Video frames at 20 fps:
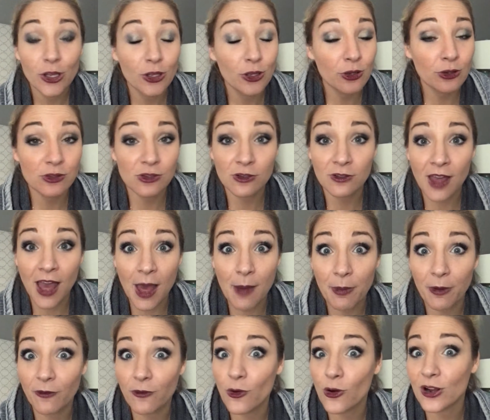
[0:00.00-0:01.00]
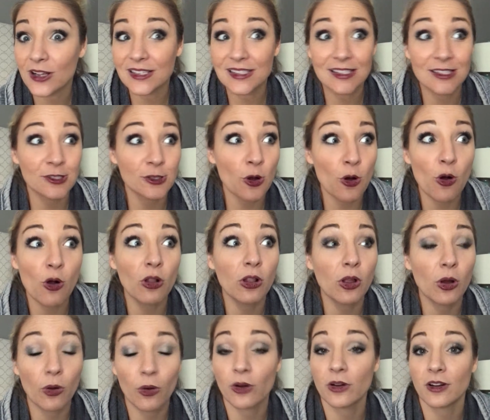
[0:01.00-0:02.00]
you do that before a
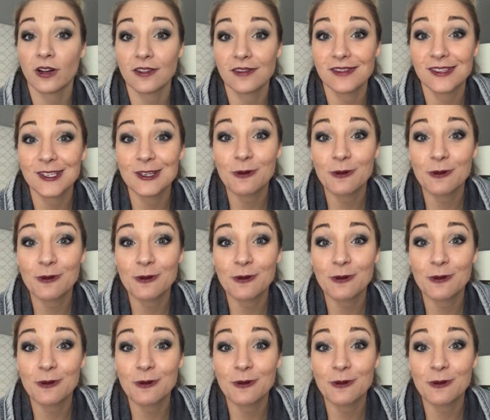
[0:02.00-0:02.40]
soul orders.